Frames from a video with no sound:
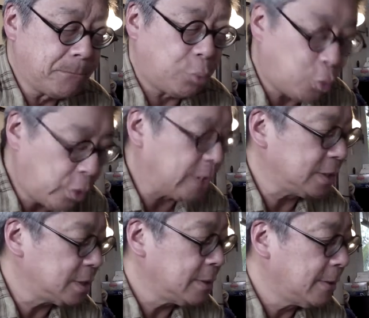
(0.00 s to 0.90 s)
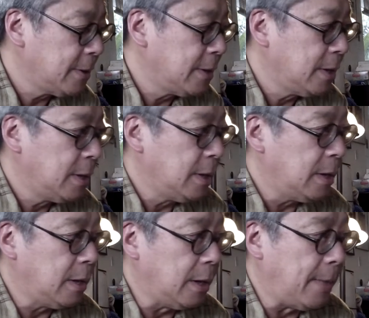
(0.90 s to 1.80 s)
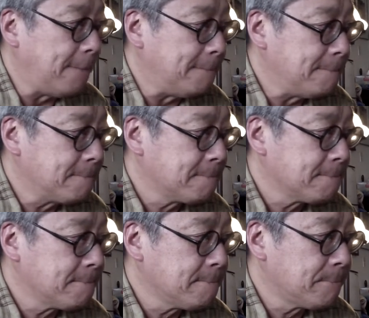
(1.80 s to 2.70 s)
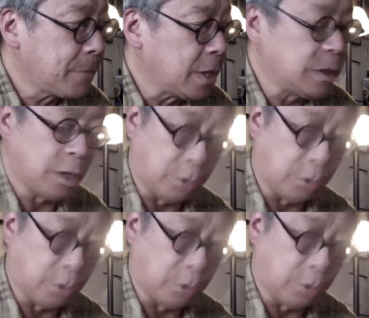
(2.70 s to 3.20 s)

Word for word: print um, the